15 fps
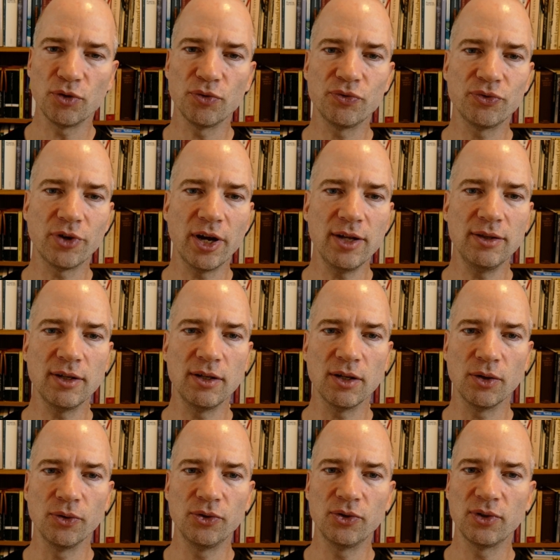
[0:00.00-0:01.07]
find the
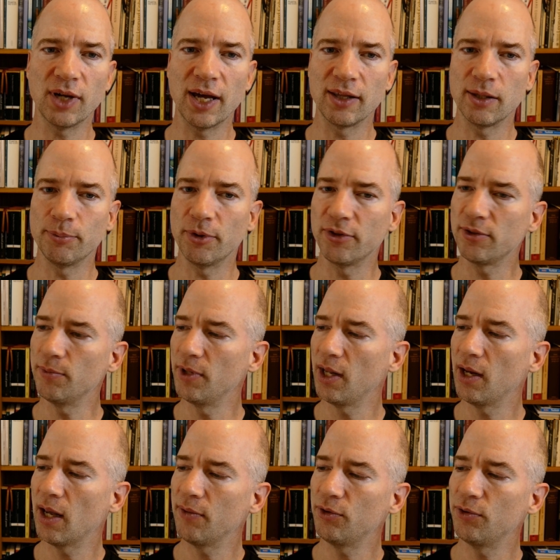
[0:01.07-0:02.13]
note at the bottom, and then you
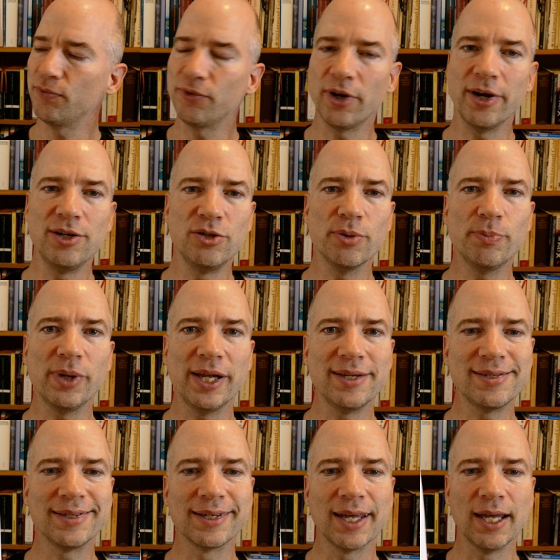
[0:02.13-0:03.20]
have to find your
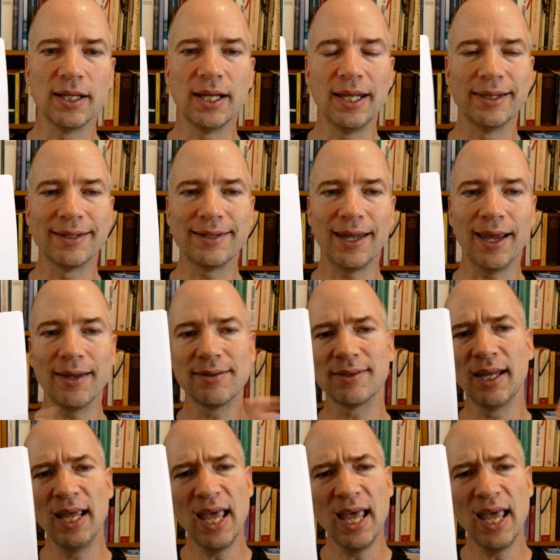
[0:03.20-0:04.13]
place again in the text,